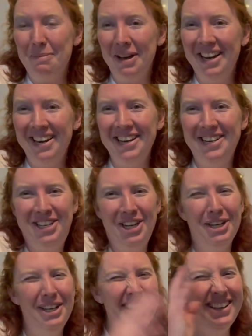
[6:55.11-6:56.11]
but
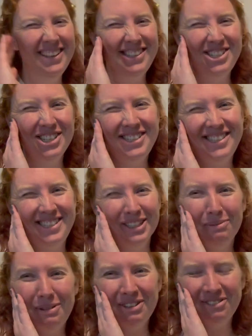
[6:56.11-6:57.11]
it should
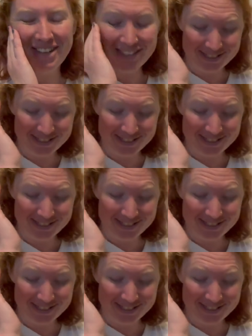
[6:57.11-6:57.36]
still be fun.